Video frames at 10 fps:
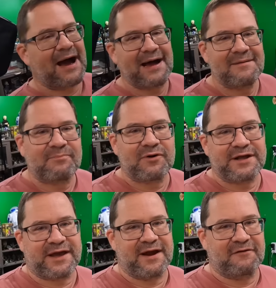I am
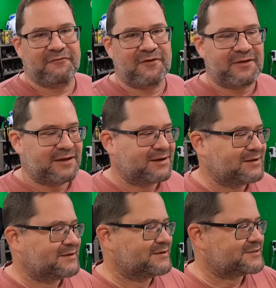pretty careful
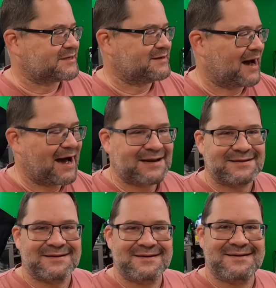to not
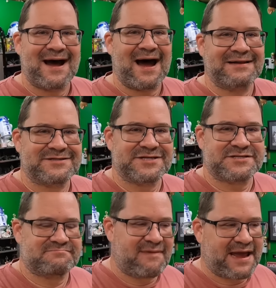not
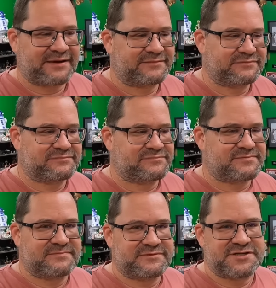just make
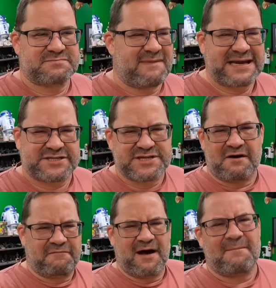just make
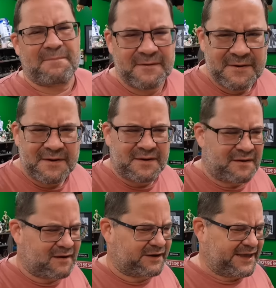stuff up
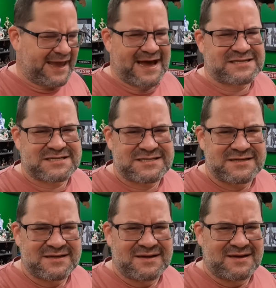or
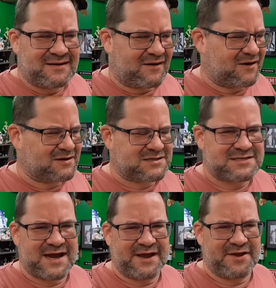guess or
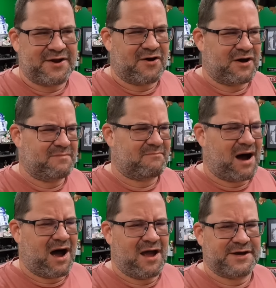say, you know, in
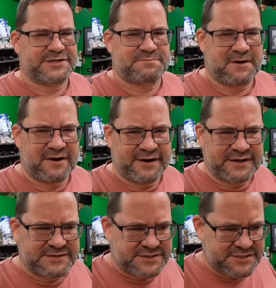my
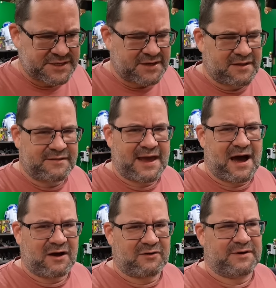experience, the
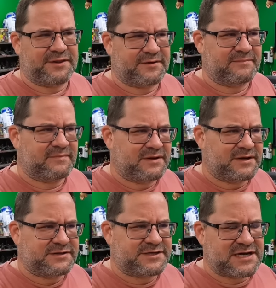algorithm
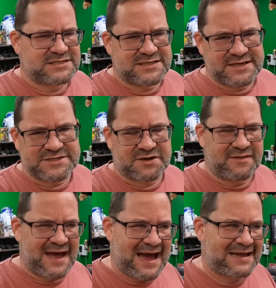does this or
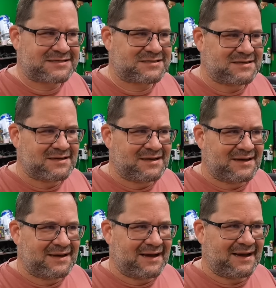that.
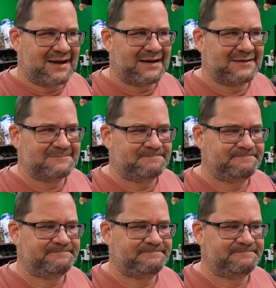Um,